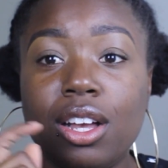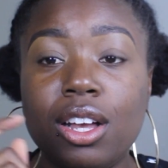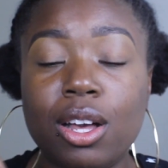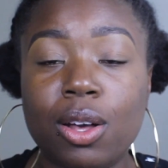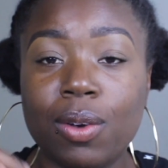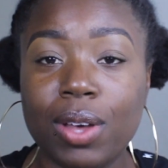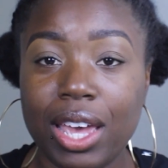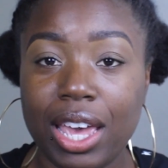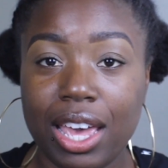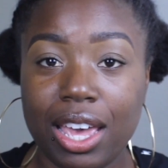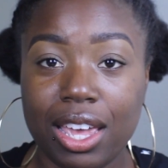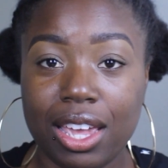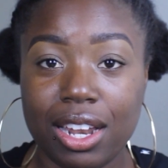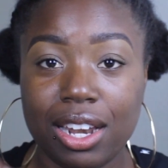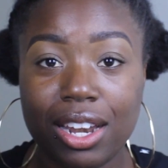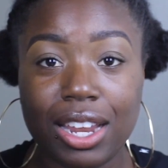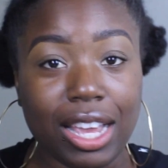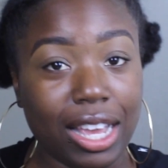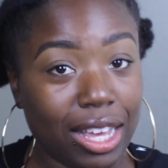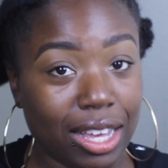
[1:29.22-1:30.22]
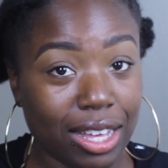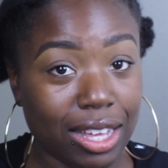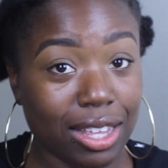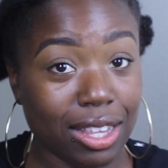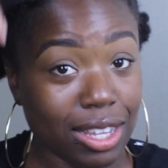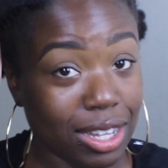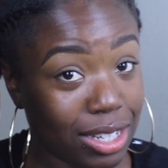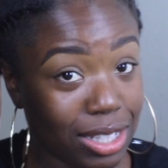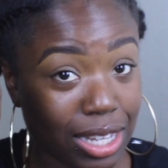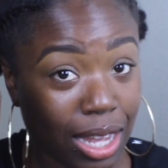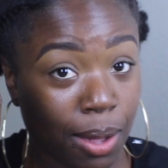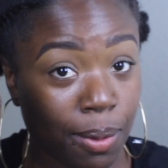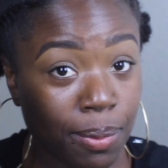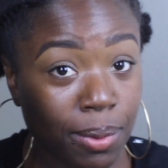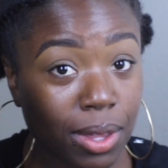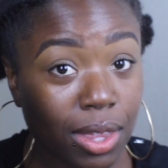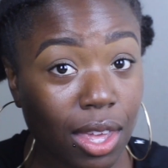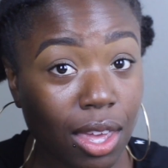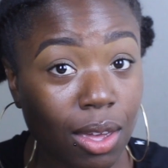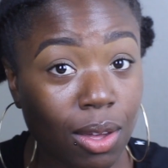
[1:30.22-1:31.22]
go ahead and click down
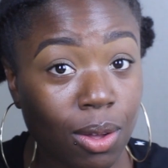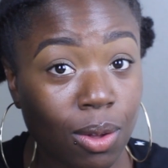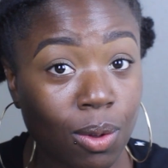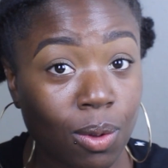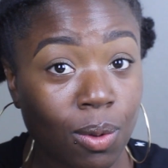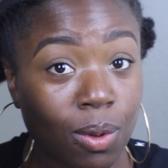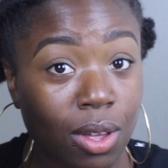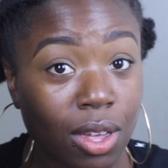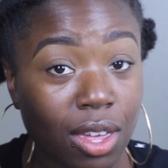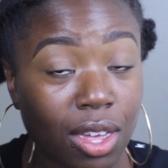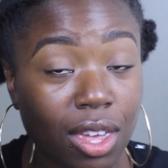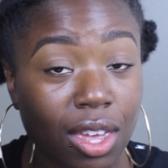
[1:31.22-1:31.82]
below